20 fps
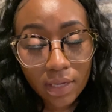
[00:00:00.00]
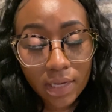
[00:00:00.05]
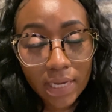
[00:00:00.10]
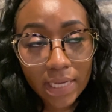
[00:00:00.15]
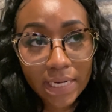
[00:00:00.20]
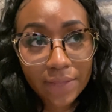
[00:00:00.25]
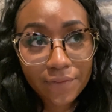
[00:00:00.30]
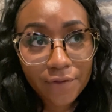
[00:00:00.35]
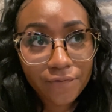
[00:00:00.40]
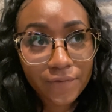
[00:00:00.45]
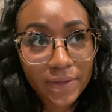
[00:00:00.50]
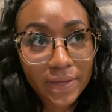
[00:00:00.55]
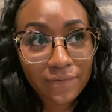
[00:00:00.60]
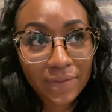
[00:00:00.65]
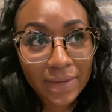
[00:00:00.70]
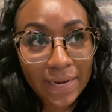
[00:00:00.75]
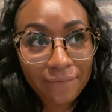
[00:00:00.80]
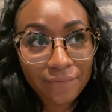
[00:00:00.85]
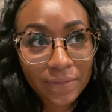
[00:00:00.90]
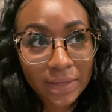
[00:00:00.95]
Another thing
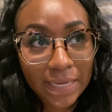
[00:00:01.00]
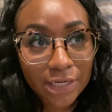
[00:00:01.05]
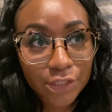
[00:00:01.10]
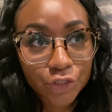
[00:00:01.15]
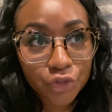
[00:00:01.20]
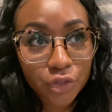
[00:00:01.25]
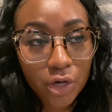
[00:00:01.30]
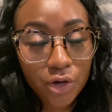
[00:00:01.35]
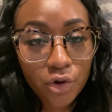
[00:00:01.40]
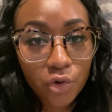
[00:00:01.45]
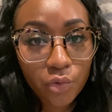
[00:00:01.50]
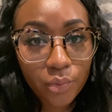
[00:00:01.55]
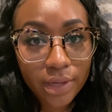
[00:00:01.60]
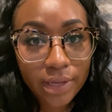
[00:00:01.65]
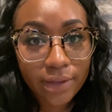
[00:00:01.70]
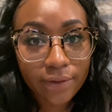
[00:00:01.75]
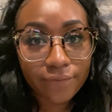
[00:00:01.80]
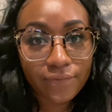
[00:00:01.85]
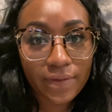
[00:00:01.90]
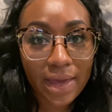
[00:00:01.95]
that I think I struggle
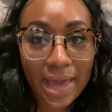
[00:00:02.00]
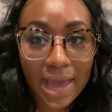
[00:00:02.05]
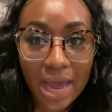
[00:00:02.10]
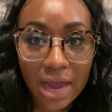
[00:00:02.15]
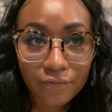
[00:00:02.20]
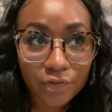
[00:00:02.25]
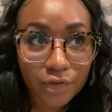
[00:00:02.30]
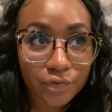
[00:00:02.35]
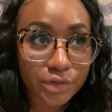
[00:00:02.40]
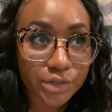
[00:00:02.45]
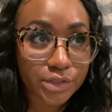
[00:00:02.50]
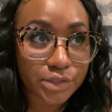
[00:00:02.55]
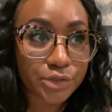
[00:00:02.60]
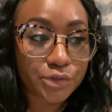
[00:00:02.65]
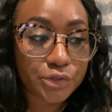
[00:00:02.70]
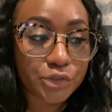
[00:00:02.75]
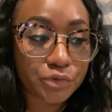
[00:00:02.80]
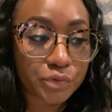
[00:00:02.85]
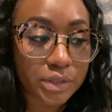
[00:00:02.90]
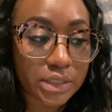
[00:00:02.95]
with after the
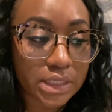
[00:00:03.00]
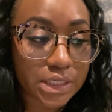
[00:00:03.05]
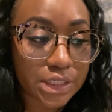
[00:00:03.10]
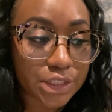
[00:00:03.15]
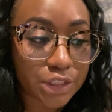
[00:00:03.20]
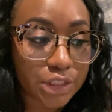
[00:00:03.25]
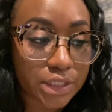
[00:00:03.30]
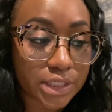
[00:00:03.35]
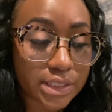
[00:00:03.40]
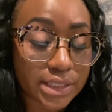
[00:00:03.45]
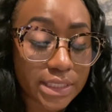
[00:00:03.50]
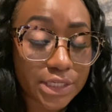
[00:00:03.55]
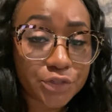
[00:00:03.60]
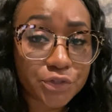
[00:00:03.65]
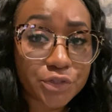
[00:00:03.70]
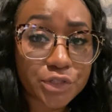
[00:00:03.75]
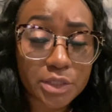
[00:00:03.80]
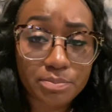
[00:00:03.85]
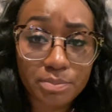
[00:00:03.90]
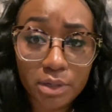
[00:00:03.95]
surgery is just that
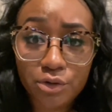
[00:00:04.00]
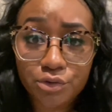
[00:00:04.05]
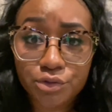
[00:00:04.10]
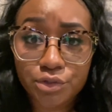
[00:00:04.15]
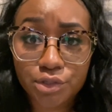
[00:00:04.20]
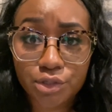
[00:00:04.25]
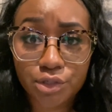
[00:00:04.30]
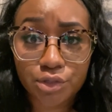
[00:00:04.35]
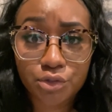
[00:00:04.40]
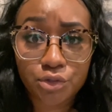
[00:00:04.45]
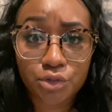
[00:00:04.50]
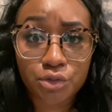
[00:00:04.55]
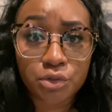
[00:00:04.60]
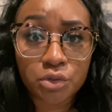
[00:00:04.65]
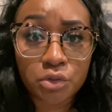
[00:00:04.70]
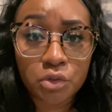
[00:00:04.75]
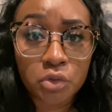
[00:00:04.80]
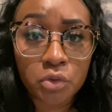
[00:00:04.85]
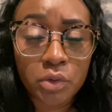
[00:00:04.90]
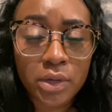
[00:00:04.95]
you're supposed to
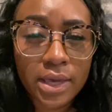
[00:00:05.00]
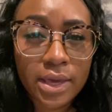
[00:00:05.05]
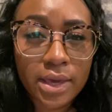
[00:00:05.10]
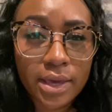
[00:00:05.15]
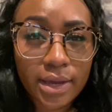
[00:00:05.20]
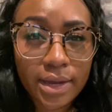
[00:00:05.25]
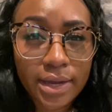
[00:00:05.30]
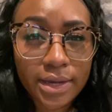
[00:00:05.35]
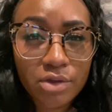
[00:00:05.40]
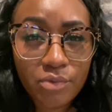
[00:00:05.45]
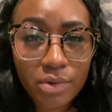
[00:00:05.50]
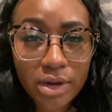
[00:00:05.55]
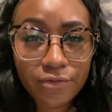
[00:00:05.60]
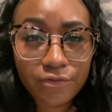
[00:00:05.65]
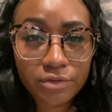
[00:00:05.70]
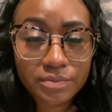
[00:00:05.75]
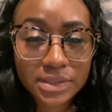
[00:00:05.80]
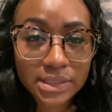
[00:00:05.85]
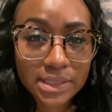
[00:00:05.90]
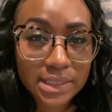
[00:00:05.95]
do anywhere
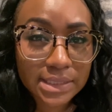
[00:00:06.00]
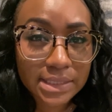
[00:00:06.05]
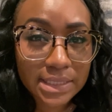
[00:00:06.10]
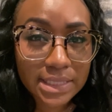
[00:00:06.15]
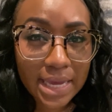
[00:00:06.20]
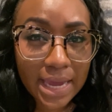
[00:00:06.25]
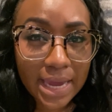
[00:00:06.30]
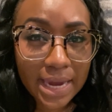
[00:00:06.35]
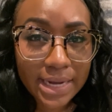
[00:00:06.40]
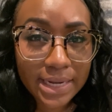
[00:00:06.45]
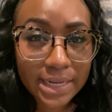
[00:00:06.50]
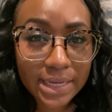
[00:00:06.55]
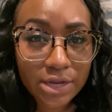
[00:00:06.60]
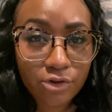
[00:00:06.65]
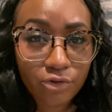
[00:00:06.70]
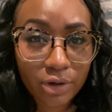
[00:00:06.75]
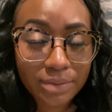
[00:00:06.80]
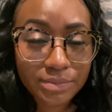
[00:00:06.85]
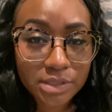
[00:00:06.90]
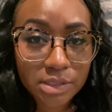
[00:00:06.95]
from 60 to 80
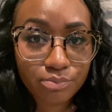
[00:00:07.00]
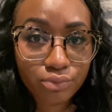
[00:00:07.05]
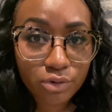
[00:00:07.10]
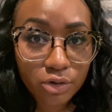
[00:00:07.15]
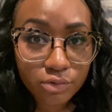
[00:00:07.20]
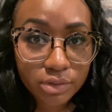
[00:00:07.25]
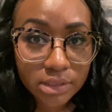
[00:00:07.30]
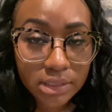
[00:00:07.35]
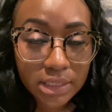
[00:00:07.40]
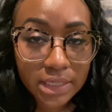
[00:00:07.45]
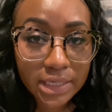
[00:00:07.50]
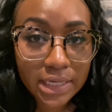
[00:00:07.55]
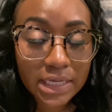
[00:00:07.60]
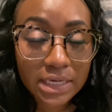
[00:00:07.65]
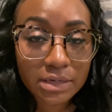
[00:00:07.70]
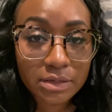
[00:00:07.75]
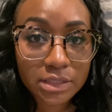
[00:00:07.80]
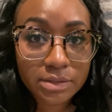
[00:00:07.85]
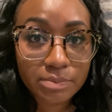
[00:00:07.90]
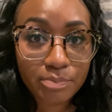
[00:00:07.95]
grams of
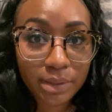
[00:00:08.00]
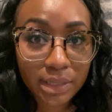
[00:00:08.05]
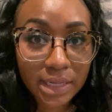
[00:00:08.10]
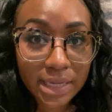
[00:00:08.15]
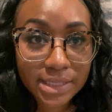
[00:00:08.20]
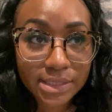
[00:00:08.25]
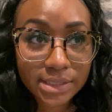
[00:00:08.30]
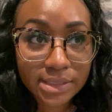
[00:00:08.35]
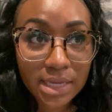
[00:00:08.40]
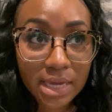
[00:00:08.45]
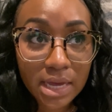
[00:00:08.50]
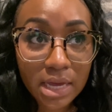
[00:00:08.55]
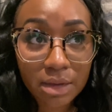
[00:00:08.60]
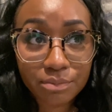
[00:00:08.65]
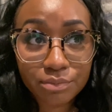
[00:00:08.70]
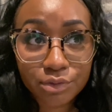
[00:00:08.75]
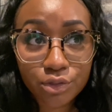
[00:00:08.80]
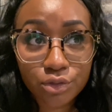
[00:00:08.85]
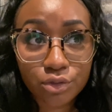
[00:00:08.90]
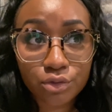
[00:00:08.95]
protein plus
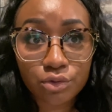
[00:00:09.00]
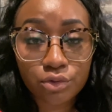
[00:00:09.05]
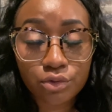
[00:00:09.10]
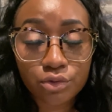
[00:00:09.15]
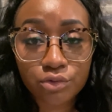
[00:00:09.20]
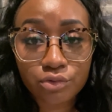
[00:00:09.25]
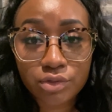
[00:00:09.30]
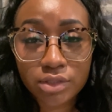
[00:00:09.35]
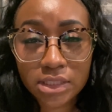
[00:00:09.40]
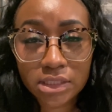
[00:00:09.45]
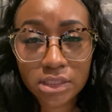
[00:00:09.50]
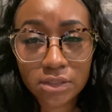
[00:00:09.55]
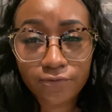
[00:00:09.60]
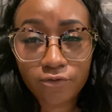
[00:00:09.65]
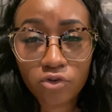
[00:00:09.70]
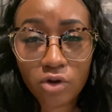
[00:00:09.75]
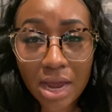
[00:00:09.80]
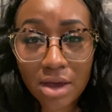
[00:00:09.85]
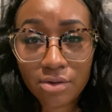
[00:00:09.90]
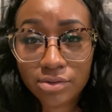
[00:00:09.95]
up to
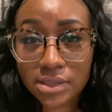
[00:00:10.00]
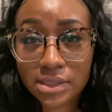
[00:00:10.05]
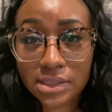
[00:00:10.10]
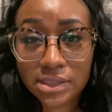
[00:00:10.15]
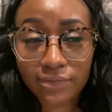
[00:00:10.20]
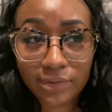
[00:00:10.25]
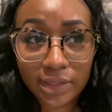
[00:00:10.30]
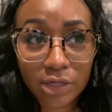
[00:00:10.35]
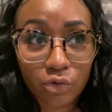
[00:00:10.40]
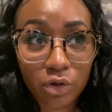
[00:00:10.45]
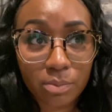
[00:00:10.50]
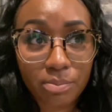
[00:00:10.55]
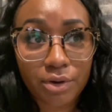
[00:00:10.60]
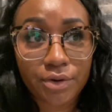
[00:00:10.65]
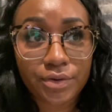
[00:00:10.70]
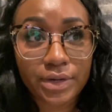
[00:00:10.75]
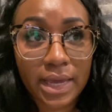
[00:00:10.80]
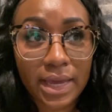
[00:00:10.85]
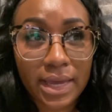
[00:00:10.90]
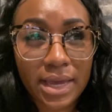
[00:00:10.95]
64 ounces of liquid
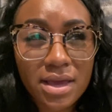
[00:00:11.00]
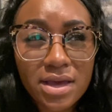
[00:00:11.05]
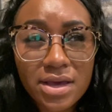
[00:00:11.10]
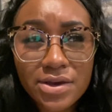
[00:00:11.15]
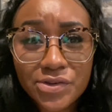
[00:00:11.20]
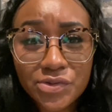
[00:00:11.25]
per day.